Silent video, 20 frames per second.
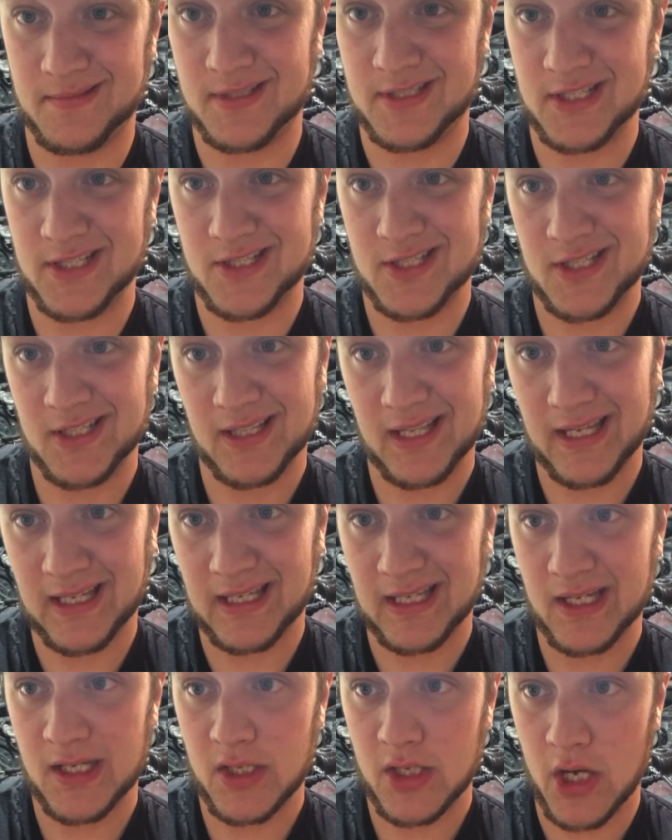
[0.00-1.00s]
Did she
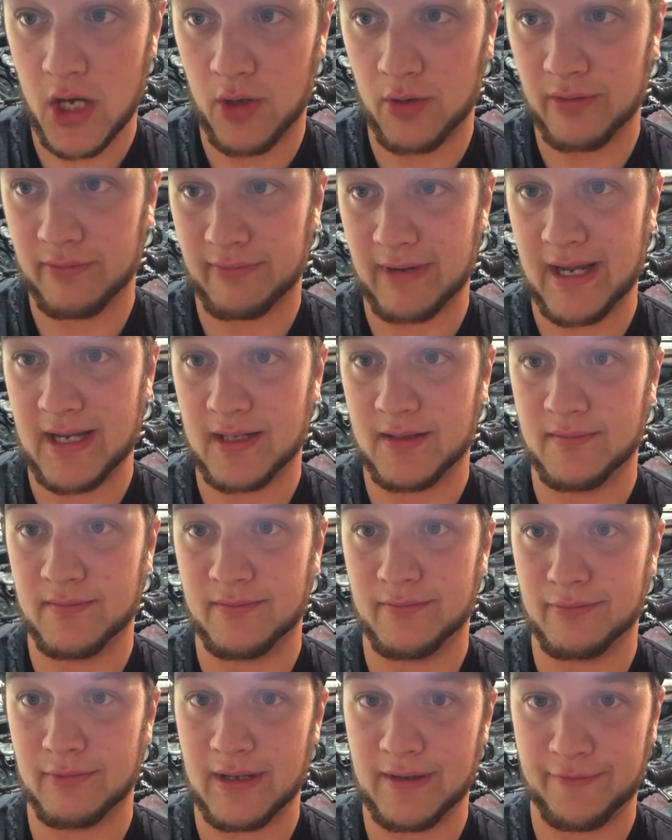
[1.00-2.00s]
like it? No. It
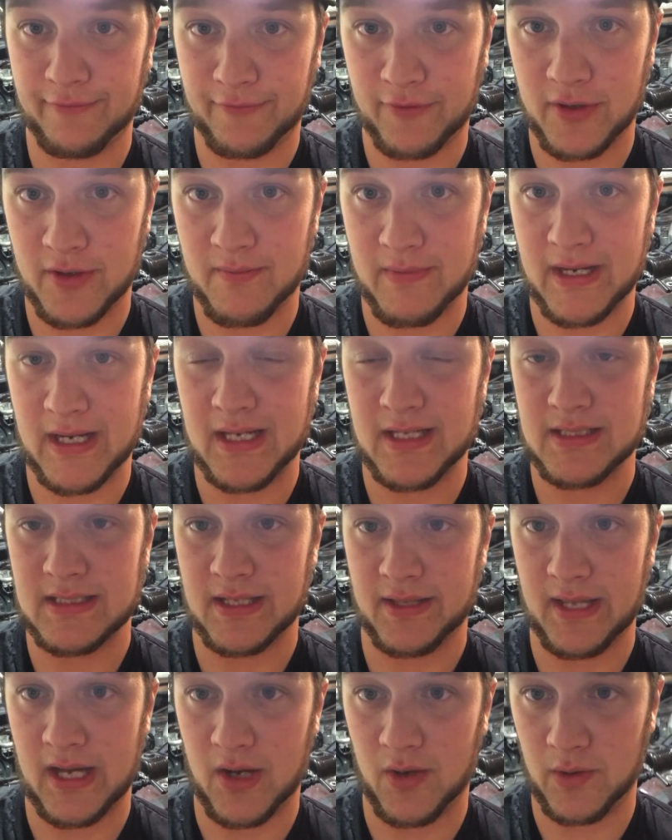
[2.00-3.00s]
ran rough for a minute
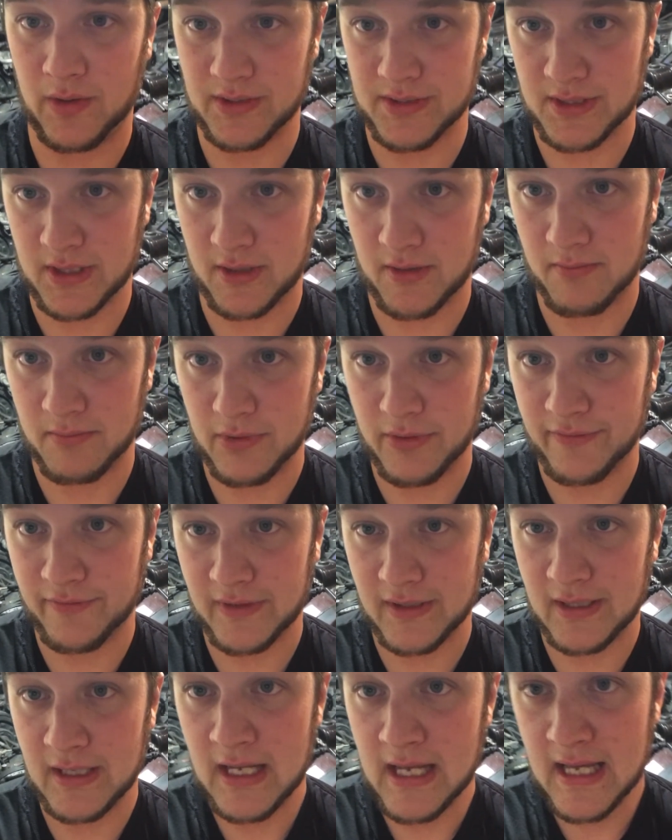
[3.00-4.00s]
until that oil started
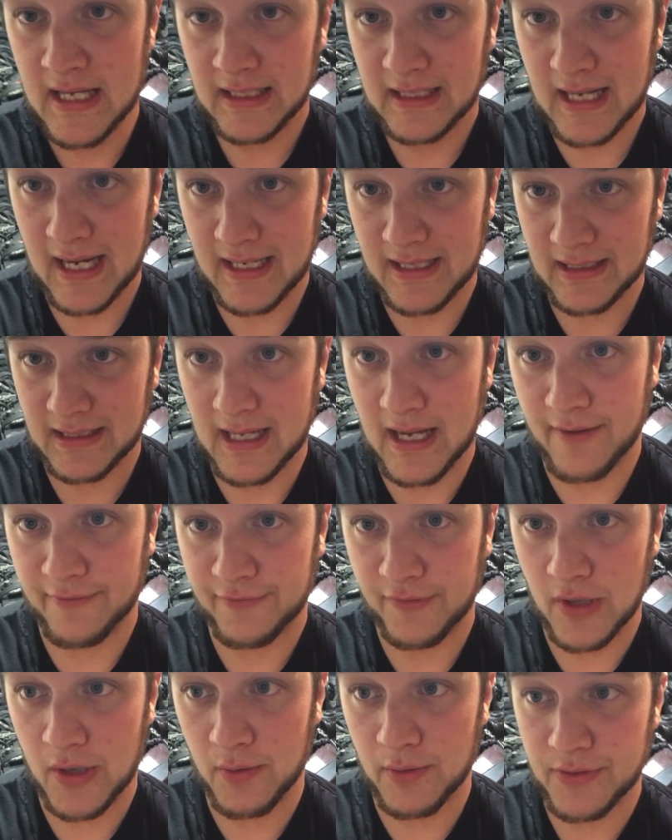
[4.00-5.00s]
moving, kind of got
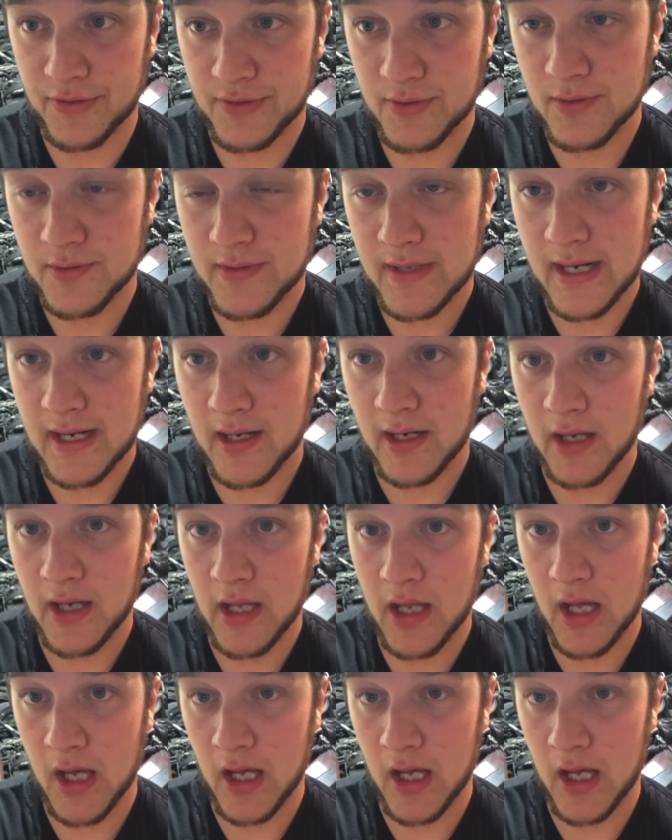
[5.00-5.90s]
flowing through there.